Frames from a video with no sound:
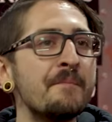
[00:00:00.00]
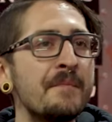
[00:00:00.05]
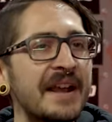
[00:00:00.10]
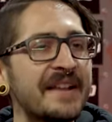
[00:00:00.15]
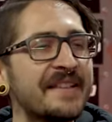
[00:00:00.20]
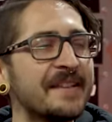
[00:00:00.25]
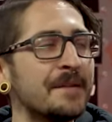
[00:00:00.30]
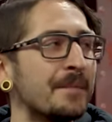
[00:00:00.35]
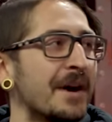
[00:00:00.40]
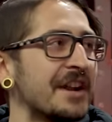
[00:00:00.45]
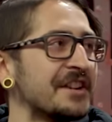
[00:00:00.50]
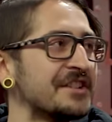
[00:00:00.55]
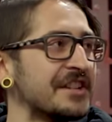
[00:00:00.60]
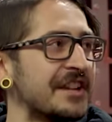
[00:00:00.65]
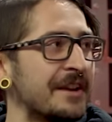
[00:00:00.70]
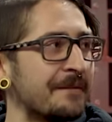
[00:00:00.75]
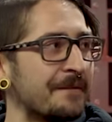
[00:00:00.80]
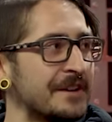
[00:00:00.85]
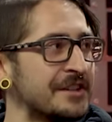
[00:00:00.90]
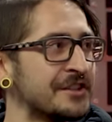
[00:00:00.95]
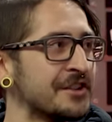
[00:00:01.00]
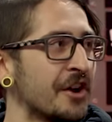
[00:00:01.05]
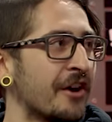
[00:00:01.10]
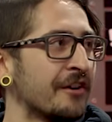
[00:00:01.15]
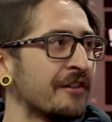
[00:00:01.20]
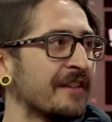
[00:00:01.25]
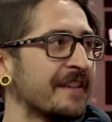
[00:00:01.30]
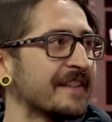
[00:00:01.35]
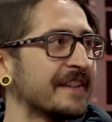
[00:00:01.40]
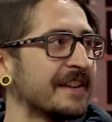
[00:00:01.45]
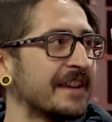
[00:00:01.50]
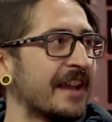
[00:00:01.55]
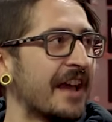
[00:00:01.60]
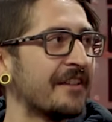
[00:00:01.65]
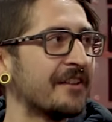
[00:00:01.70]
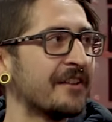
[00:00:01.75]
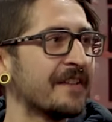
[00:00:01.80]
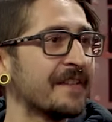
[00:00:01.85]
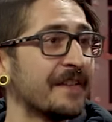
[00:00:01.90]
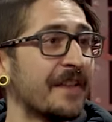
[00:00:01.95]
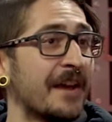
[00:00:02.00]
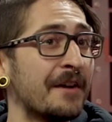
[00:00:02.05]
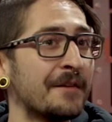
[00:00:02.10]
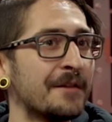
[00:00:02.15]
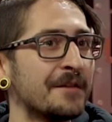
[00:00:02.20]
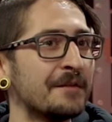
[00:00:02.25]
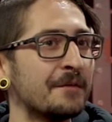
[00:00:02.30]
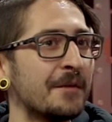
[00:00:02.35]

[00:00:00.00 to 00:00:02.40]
mix a bunch of different genres together, so that was